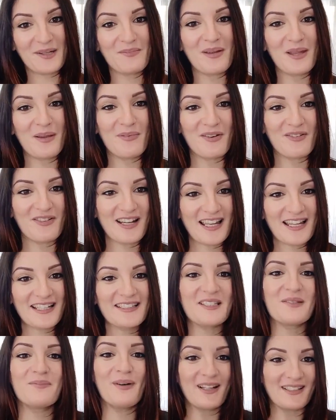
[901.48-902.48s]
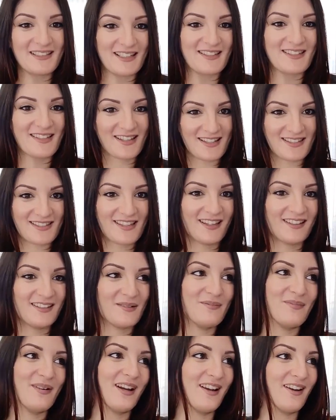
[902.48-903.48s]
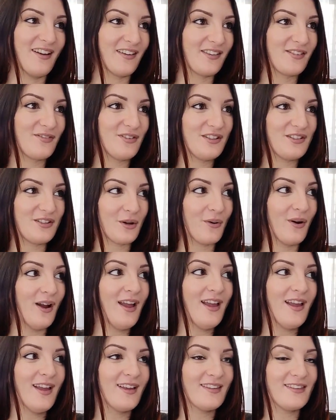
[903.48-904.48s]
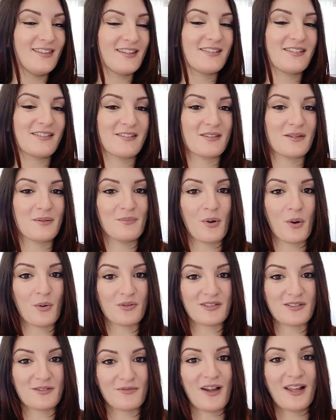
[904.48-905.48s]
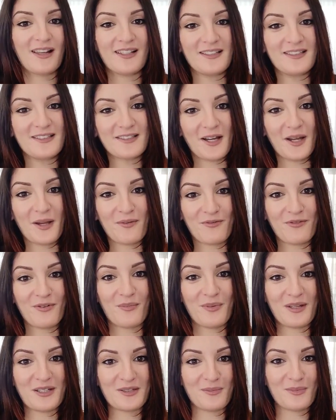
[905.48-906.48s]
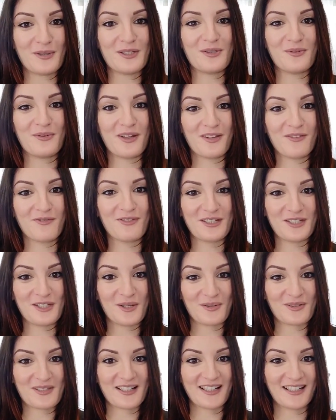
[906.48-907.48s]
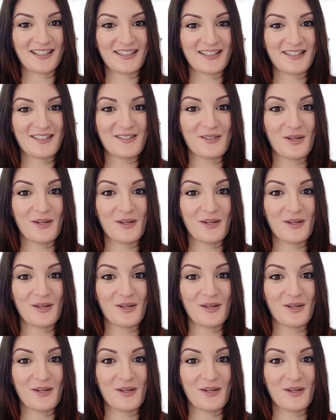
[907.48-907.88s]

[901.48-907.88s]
and baby related, but as I said in my last video, this is the most valid time for me to be doing videos like this.